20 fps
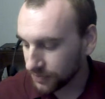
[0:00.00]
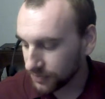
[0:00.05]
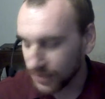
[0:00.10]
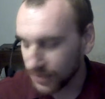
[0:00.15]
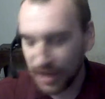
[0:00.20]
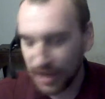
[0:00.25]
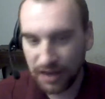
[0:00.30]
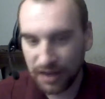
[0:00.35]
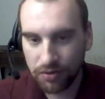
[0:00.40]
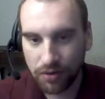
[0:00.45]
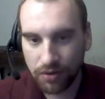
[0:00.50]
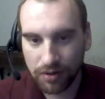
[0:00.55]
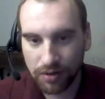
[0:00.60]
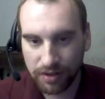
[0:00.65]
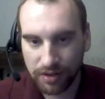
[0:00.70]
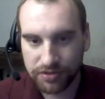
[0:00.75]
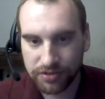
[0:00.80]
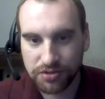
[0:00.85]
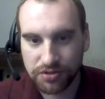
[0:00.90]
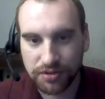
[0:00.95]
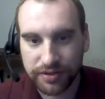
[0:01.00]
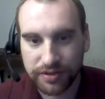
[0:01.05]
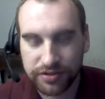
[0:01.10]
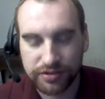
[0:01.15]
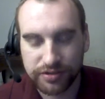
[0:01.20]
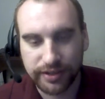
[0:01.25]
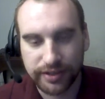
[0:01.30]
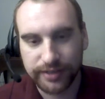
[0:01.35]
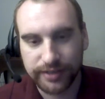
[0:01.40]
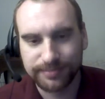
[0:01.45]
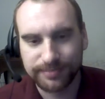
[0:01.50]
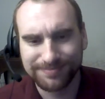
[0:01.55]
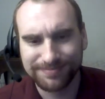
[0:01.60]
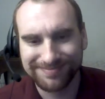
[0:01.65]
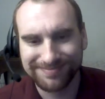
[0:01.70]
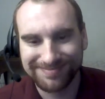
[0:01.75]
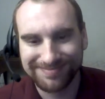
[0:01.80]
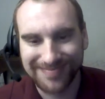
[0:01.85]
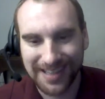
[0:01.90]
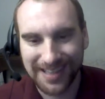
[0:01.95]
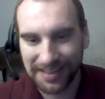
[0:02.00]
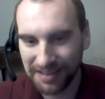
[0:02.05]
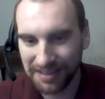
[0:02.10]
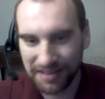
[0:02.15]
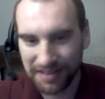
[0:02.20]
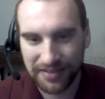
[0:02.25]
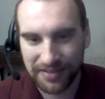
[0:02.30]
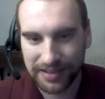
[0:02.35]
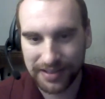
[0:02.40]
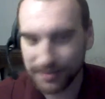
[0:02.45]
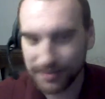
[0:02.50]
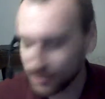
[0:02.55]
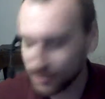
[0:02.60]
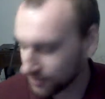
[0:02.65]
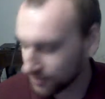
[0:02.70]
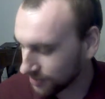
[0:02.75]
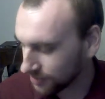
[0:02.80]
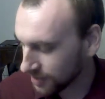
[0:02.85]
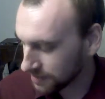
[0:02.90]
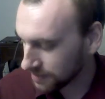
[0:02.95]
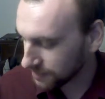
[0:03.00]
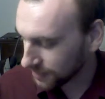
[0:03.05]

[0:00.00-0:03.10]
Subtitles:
Achronological history. I love it. Great.